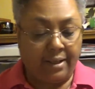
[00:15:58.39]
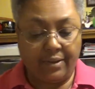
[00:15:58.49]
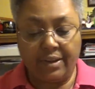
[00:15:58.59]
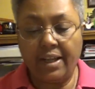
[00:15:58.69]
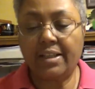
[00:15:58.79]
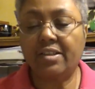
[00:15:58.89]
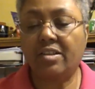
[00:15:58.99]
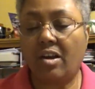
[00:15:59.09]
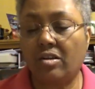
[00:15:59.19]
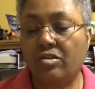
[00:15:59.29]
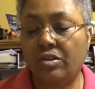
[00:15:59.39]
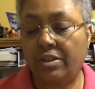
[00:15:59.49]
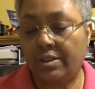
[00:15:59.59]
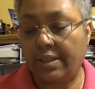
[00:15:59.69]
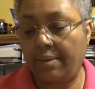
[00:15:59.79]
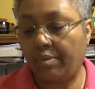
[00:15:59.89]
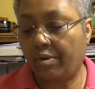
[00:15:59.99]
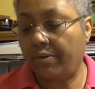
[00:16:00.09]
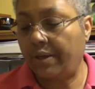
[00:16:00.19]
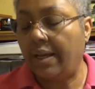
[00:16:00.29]
The next is Heartstring
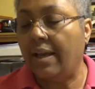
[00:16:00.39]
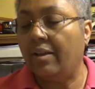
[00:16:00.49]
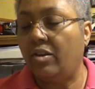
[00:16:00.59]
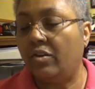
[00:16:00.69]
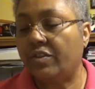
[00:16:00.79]
Samplery. You've